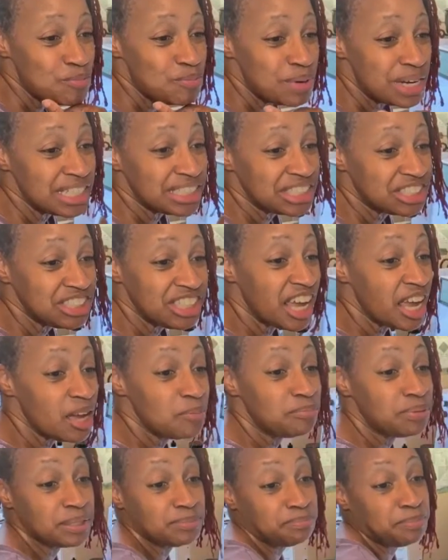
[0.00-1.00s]
much yet,
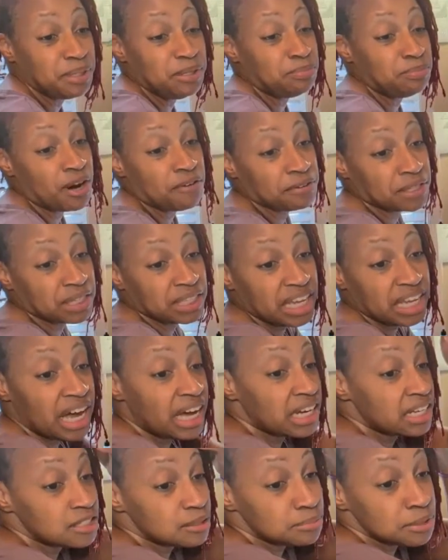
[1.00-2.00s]
but be perfectly
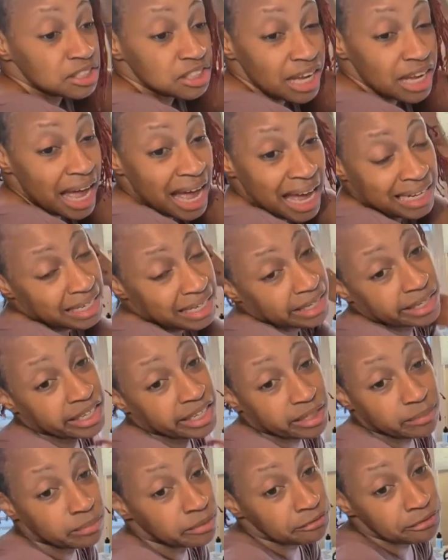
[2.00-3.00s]
honest with you, I didn't
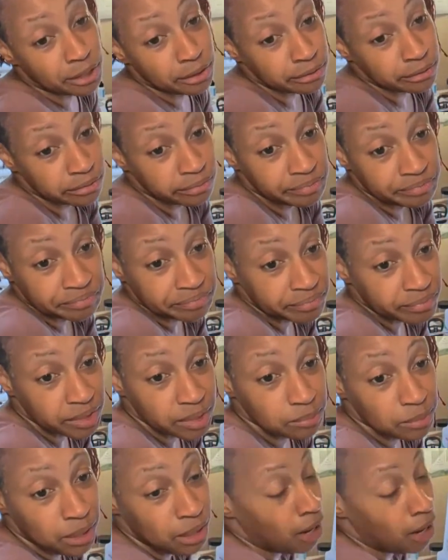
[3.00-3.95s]
care before. To